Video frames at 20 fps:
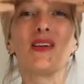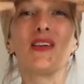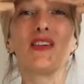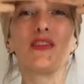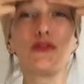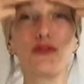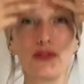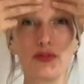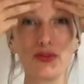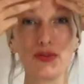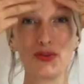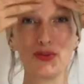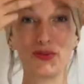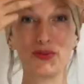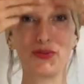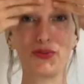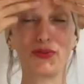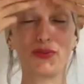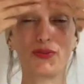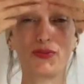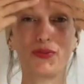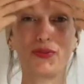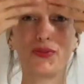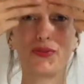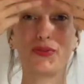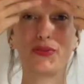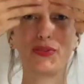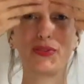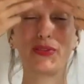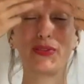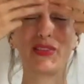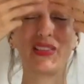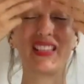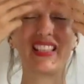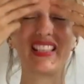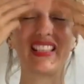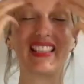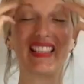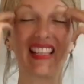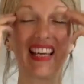To
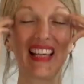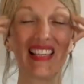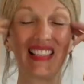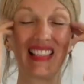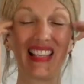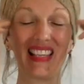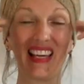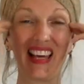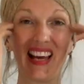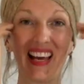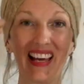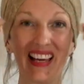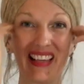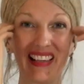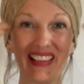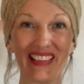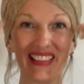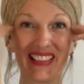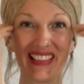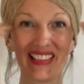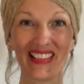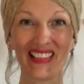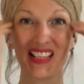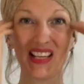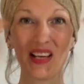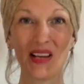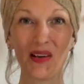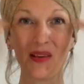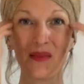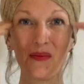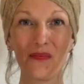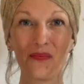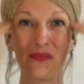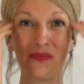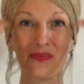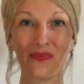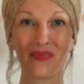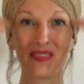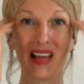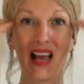the sides of the eyes.
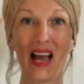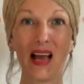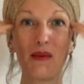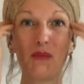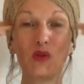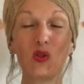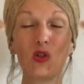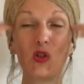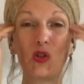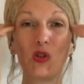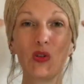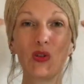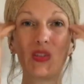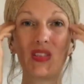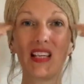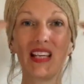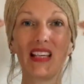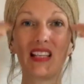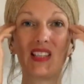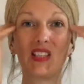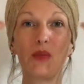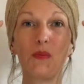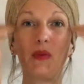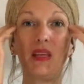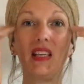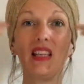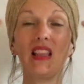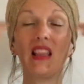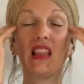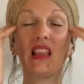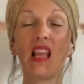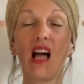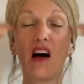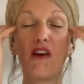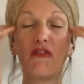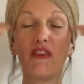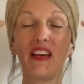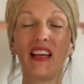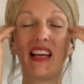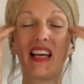I'm choosing to be
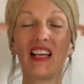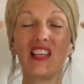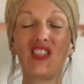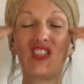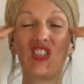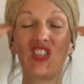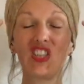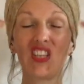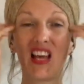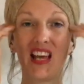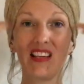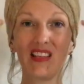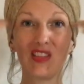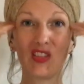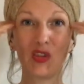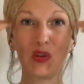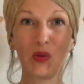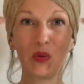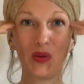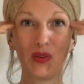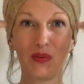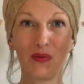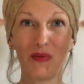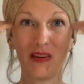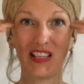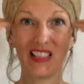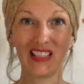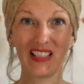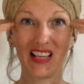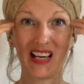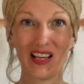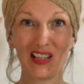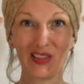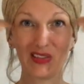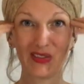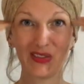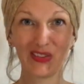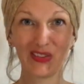loving and gentle with myself.